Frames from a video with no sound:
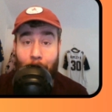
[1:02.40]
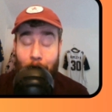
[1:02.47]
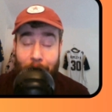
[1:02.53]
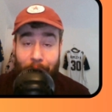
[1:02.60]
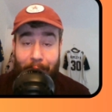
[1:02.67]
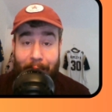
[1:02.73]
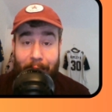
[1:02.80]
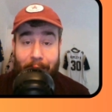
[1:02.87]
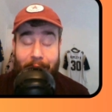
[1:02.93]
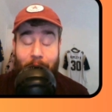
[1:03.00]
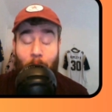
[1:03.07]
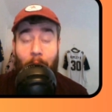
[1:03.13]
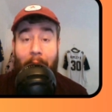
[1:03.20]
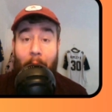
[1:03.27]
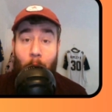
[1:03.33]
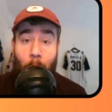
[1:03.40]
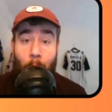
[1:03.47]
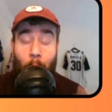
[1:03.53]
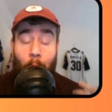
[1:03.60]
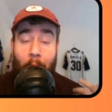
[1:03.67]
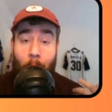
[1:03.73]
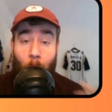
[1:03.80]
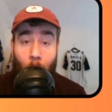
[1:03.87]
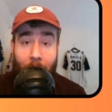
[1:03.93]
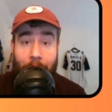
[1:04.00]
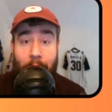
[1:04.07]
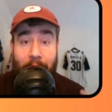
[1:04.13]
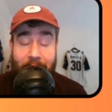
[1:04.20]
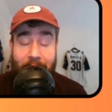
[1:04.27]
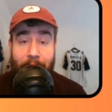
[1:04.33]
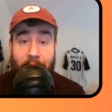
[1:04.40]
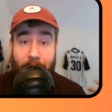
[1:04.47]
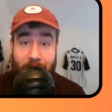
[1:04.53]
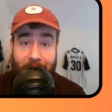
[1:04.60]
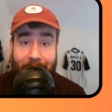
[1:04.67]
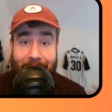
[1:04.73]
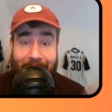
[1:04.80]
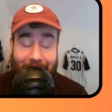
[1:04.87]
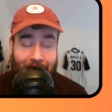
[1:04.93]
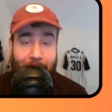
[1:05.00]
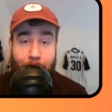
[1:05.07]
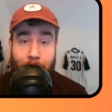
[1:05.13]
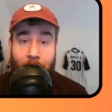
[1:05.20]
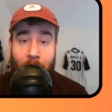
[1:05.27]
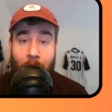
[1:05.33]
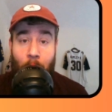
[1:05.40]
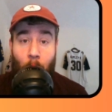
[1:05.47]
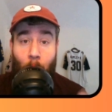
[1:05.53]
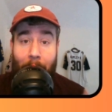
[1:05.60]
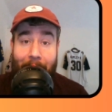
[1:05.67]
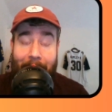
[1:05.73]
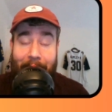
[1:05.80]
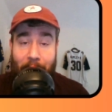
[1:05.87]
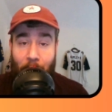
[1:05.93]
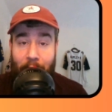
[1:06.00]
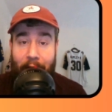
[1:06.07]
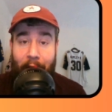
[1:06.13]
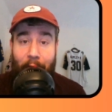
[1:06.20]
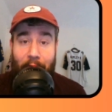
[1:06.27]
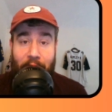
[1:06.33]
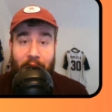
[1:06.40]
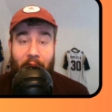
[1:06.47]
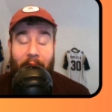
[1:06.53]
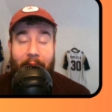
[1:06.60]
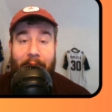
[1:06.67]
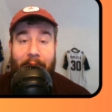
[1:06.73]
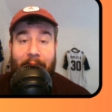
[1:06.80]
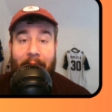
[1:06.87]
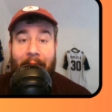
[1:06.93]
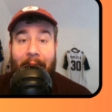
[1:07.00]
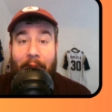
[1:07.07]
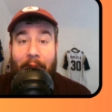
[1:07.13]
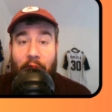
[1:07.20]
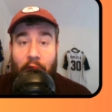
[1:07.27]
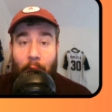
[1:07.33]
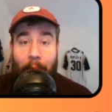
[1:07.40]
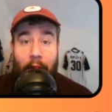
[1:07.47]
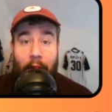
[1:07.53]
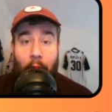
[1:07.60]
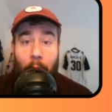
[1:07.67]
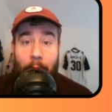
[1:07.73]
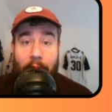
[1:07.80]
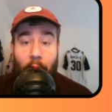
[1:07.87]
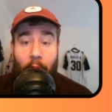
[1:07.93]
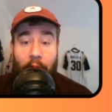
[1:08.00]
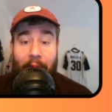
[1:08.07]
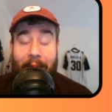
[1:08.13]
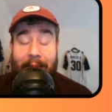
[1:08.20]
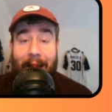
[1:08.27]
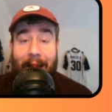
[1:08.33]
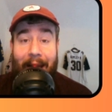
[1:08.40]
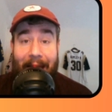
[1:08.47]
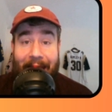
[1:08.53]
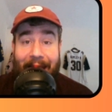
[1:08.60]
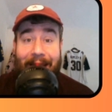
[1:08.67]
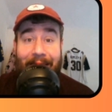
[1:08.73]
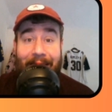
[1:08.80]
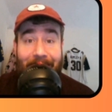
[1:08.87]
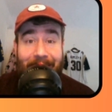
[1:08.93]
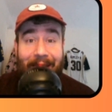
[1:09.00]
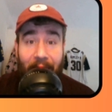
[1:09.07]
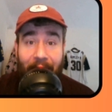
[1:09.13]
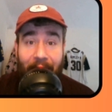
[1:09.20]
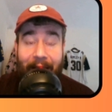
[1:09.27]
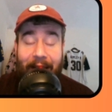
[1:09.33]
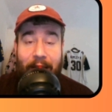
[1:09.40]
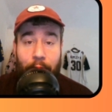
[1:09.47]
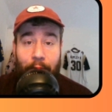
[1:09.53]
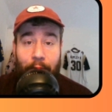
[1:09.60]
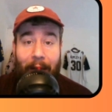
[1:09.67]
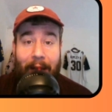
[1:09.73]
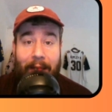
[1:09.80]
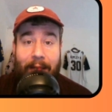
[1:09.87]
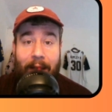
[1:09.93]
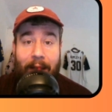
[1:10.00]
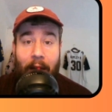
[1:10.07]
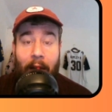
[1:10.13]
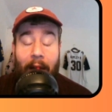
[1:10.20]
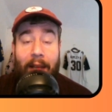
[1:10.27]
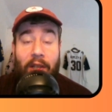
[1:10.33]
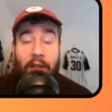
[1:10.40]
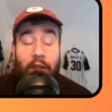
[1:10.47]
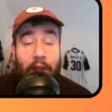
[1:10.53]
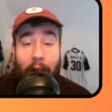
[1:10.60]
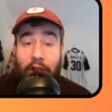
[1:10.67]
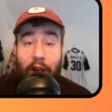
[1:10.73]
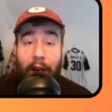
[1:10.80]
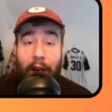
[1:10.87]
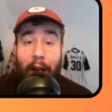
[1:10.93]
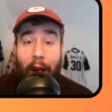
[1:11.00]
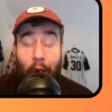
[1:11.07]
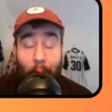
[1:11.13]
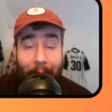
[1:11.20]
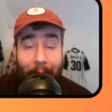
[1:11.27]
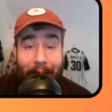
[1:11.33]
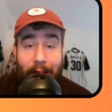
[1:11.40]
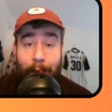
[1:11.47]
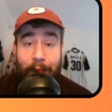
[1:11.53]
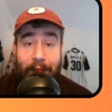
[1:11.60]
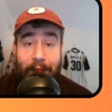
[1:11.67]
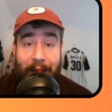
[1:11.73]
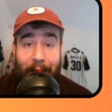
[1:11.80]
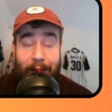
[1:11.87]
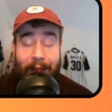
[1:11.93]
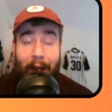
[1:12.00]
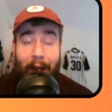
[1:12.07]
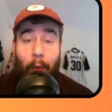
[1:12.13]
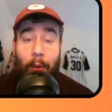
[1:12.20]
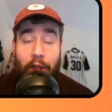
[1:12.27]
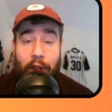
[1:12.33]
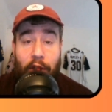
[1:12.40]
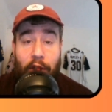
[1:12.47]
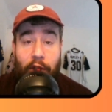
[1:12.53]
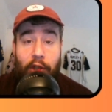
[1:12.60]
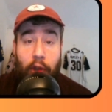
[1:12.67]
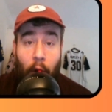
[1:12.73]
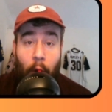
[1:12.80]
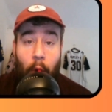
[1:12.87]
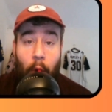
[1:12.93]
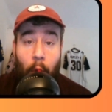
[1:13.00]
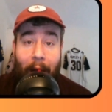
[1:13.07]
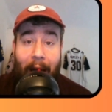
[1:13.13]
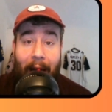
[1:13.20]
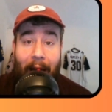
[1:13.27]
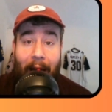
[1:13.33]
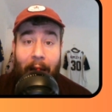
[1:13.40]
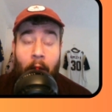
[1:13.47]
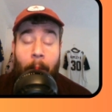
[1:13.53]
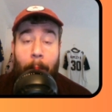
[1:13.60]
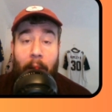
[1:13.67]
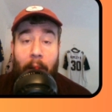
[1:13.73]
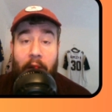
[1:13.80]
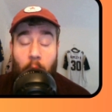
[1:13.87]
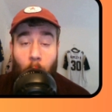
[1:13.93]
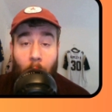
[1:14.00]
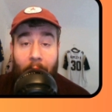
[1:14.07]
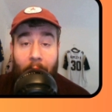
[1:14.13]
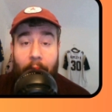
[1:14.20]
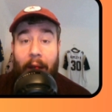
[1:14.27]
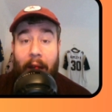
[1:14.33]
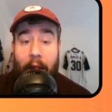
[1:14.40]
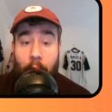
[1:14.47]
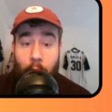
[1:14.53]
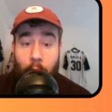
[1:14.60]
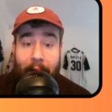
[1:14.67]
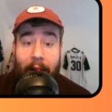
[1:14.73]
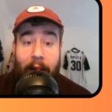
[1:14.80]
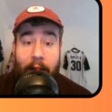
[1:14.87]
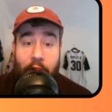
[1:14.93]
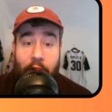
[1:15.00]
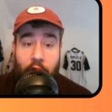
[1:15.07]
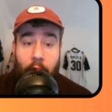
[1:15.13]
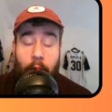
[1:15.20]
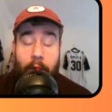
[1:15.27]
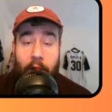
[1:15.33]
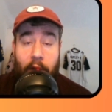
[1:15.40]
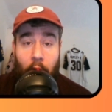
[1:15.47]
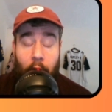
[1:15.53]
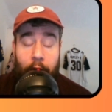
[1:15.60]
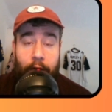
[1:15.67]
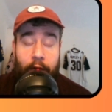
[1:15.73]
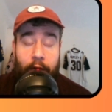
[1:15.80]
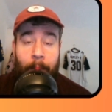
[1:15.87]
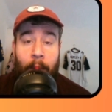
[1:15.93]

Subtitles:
defenders or how wide receivers have done it to him when he's on the other side. And so he knows the things that he doesn't like to face. It's such an incredible skill set, which is so rare, but it's one that he really shows off.